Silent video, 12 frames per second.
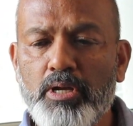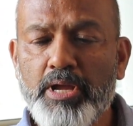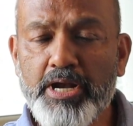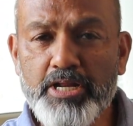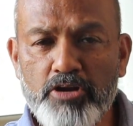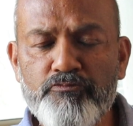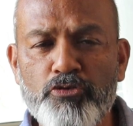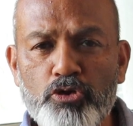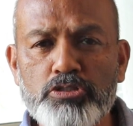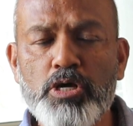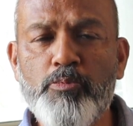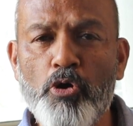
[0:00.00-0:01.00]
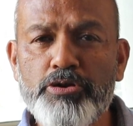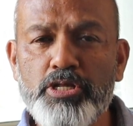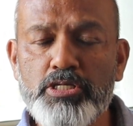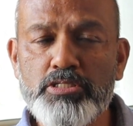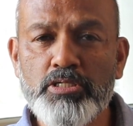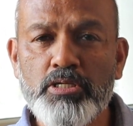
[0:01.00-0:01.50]
get confused about
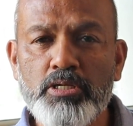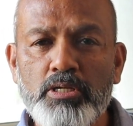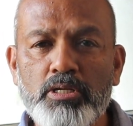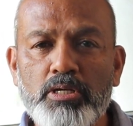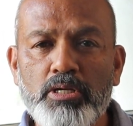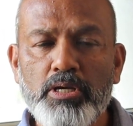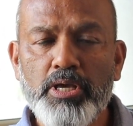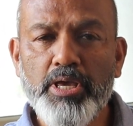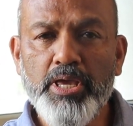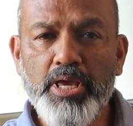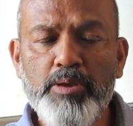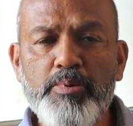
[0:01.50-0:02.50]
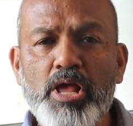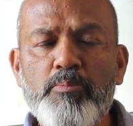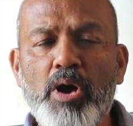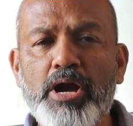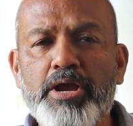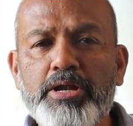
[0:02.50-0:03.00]
this. Email
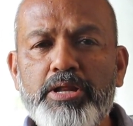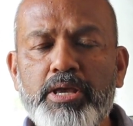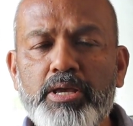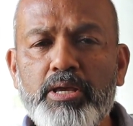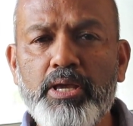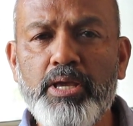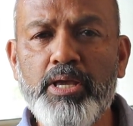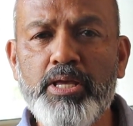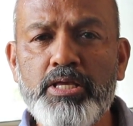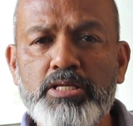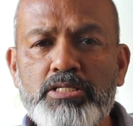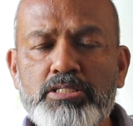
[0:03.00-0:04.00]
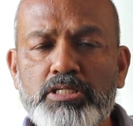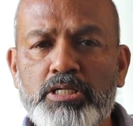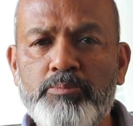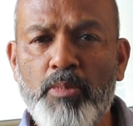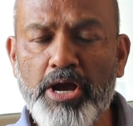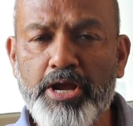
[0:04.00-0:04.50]
marketing is
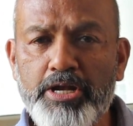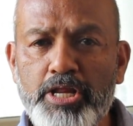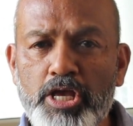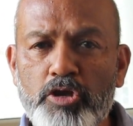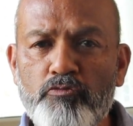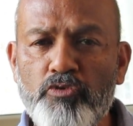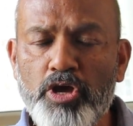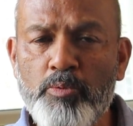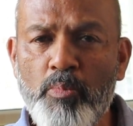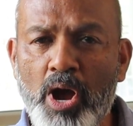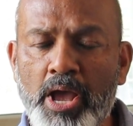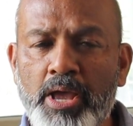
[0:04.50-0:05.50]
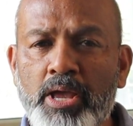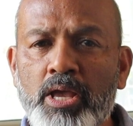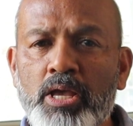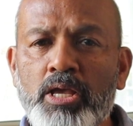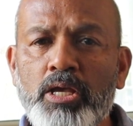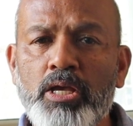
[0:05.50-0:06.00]
a marketing whereby
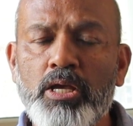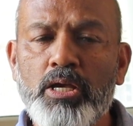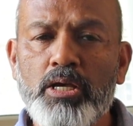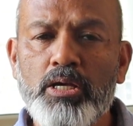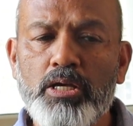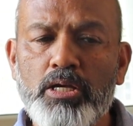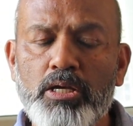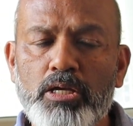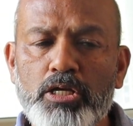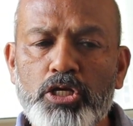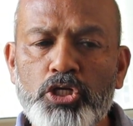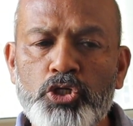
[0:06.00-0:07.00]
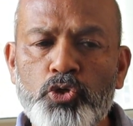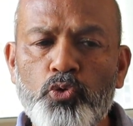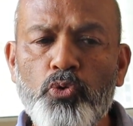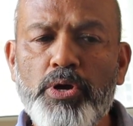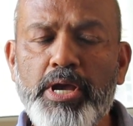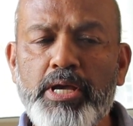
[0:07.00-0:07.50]

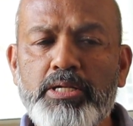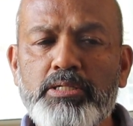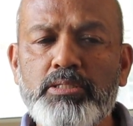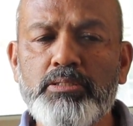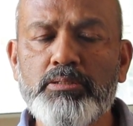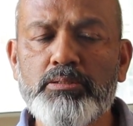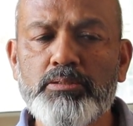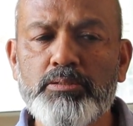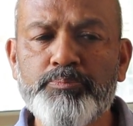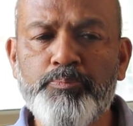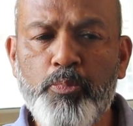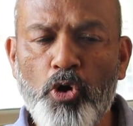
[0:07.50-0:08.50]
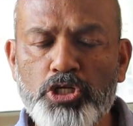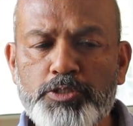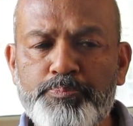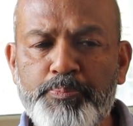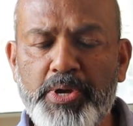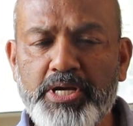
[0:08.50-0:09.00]
you get
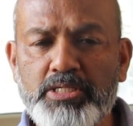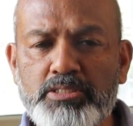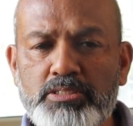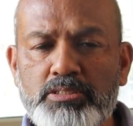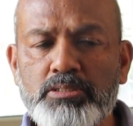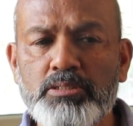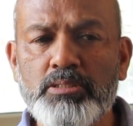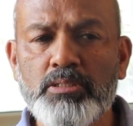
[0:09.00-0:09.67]
prospects